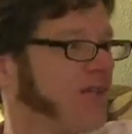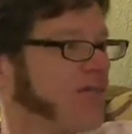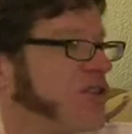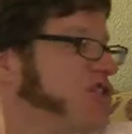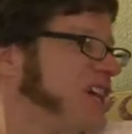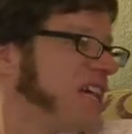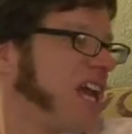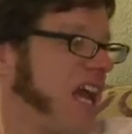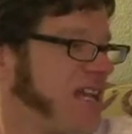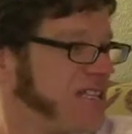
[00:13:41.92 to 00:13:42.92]
you could say,
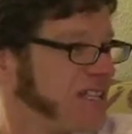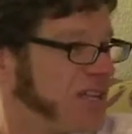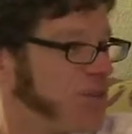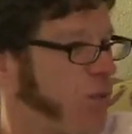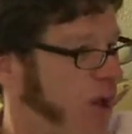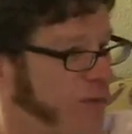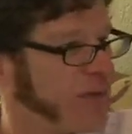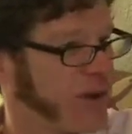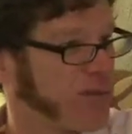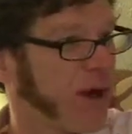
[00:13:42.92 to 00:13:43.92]
Keynesian
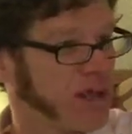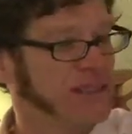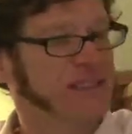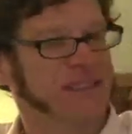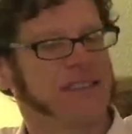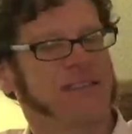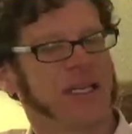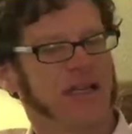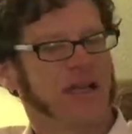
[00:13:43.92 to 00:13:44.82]
welfare policies.